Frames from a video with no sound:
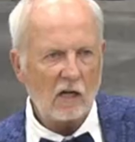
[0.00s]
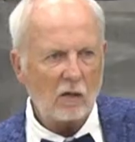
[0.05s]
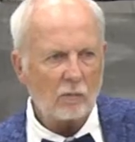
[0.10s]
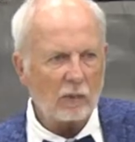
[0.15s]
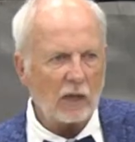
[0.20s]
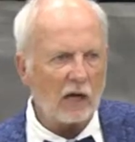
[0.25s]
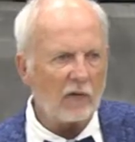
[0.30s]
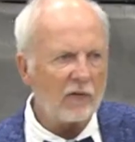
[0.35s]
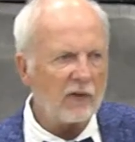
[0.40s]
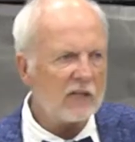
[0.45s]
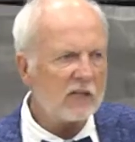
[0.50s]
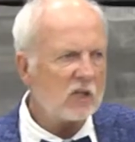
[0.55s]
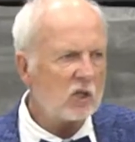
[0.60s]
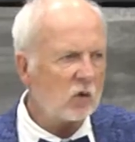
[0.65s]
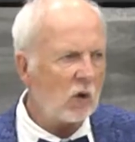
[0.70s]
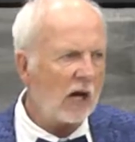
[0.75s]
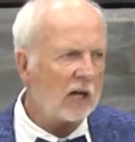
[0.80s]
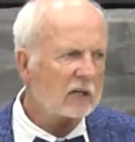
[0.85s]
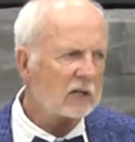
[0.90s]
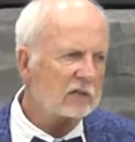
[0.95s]
But I think
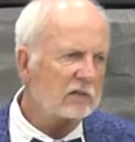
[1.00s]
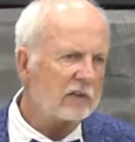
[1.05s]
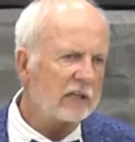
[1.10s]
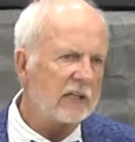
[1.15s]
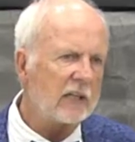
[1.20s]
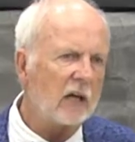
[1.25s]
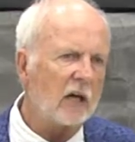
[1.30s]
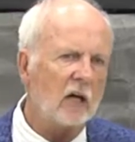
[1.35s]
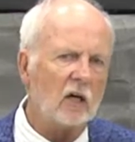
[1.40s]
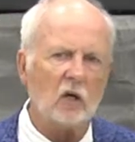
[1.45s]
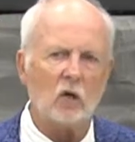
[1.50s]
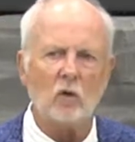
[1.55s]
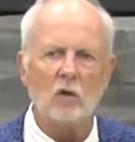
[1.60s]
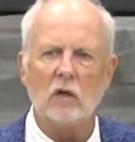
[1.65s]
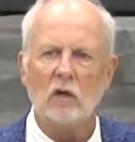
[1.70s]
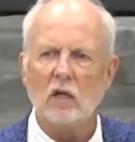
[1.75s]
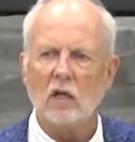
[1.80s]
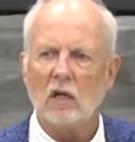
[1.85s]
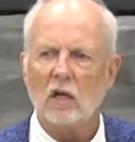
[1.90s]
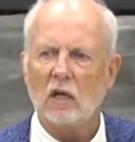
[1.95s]
you actually know
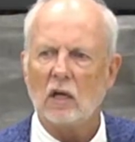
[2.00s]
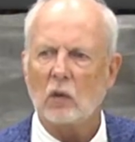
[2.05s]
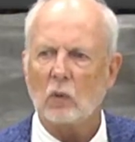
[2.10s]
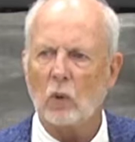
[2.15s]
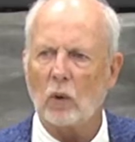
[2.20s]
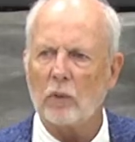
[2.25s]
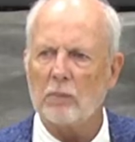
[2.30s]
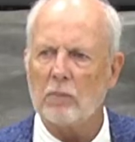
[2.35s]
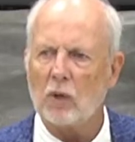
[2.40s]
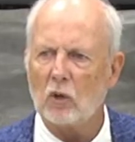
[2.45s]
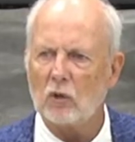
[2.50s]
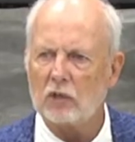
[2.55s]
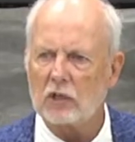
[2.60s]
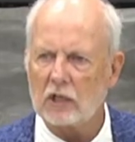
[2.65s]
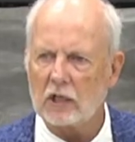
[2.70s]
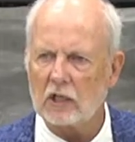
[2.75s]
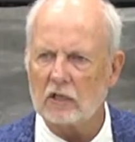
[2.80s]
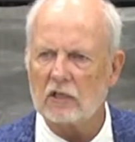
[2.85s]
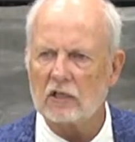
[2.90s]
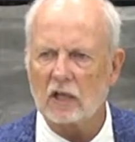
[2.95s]
where most
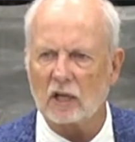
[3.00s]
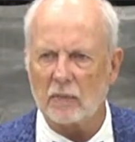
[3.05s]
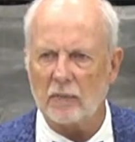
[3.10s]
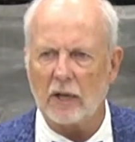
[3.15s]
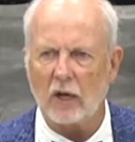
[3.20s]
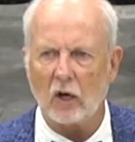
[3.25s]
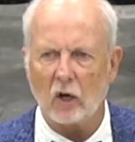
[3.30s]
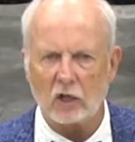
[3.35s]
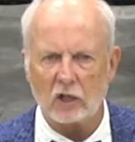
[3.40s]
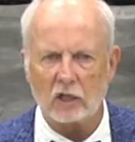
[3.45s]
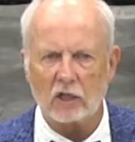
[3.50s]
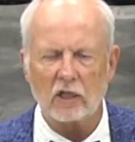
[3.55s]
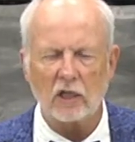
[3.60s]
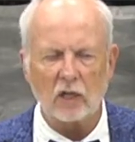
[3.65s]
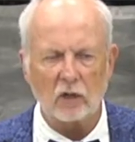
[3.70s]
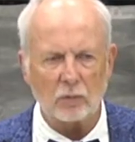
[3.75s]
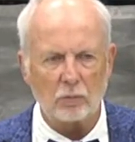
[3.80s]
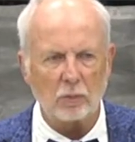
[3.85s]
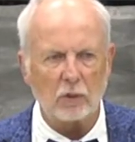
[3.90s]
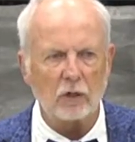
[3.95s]
kids in America
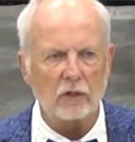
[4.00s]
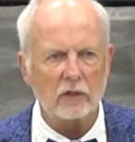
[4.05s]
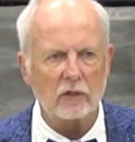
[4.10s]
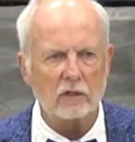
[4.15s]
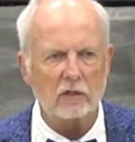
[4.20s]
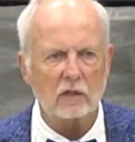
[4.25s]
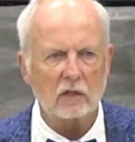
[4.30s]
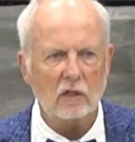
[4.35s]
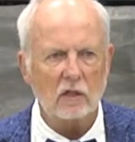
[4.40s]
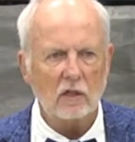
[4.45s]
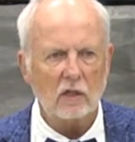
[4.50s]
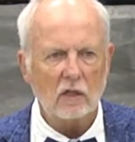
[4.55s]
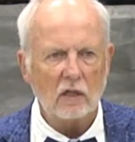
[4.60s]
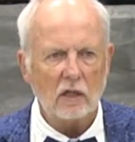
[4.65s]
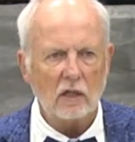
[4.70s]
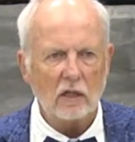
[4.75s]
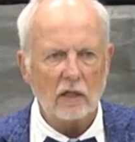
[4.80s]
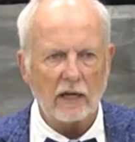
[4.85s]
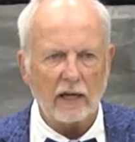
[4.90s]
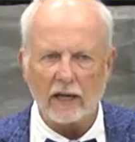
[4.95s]
get murdered,
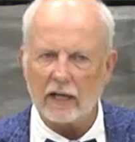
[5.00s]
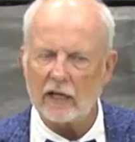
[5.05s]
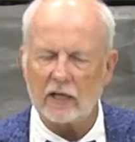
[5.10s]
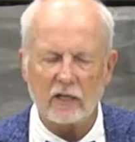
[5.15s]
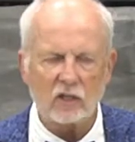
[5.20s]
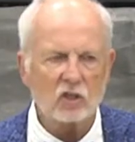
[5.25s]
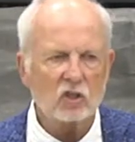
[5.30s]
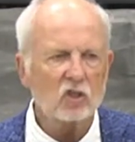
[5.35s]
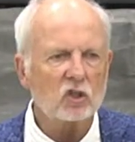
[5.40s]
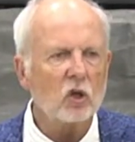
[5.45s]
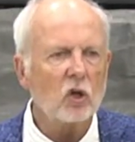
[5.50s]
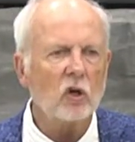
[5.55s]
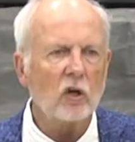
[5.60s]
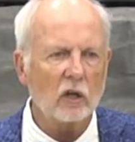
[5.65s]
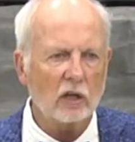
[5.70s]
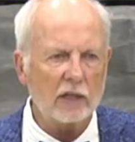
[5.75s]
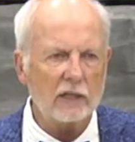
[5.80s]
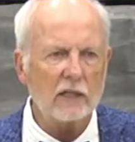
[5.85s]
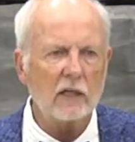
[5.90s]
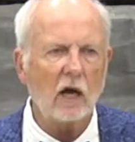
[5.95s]
and it is
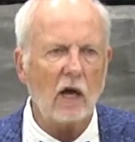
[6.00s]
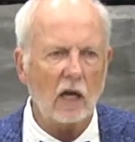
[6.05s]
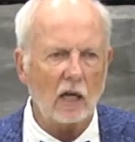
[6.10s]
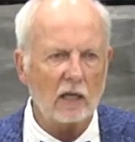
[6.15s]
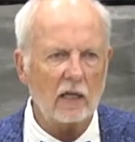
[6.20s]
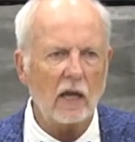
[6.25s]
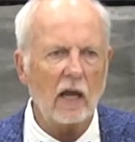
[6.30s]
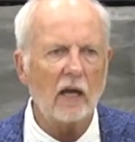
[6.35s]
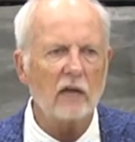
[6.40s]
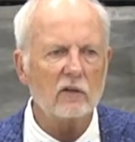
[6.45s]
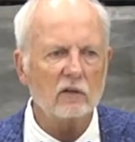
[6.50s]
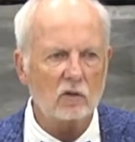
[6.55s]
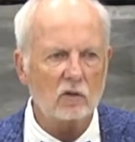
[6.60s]
certainly not at